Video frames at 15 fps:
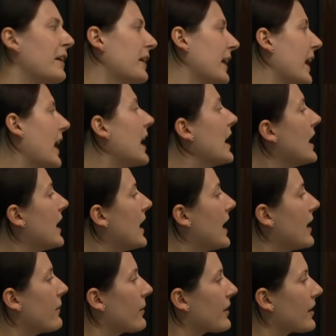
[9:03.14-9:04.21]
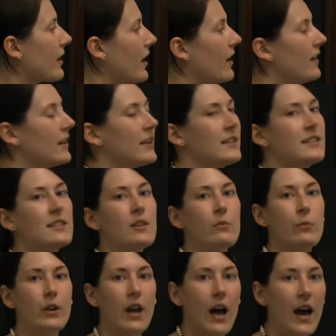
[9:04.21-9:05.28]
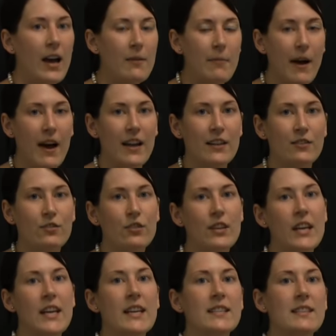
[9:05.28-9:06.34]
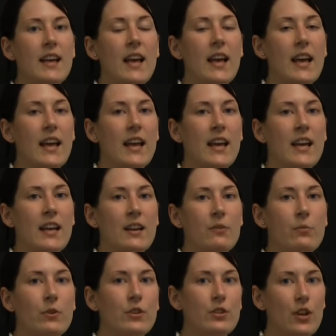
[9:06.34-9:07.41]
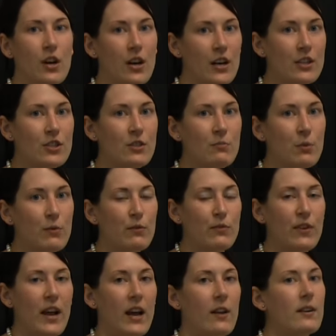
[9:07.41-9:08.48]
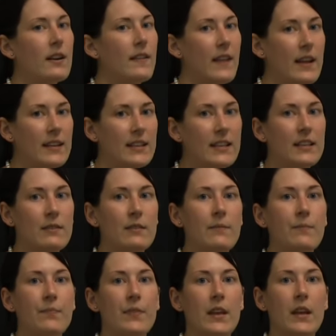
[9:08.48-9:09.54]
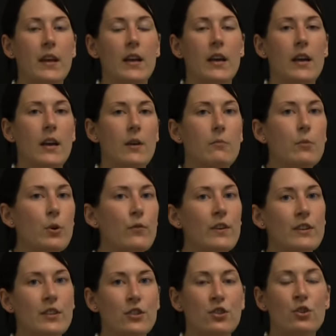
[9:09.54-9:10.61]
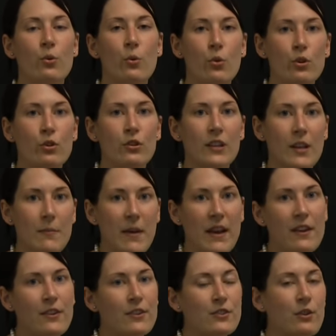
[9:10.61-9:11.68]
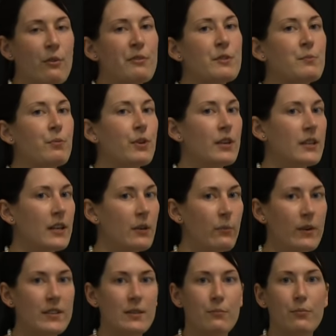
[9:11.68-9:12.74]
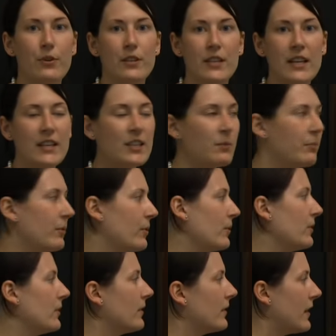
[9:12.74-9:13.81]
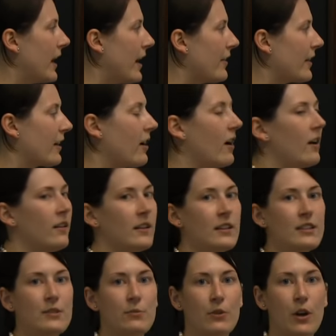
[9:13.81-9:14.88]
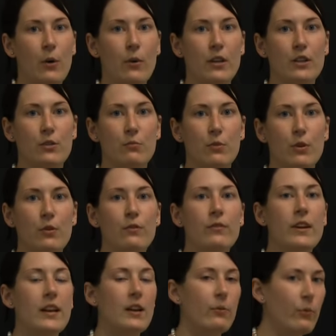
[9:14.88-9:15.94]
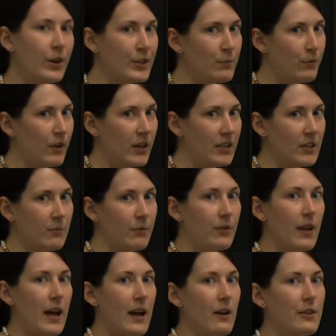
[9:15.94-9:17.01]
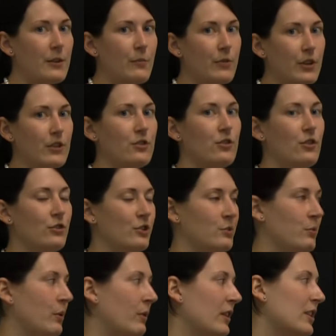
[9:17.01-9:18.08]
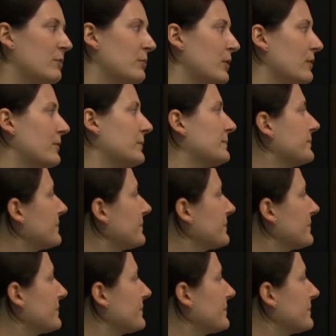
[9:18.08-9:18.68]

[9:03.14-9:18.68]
area, where the colonists would hide behind trees and would dodge and move around, and they didn't move in such an orderly manner, so it was pre it wasn't predictable how the colonists were going to move, and it was predictable how the British soldiers were going to move.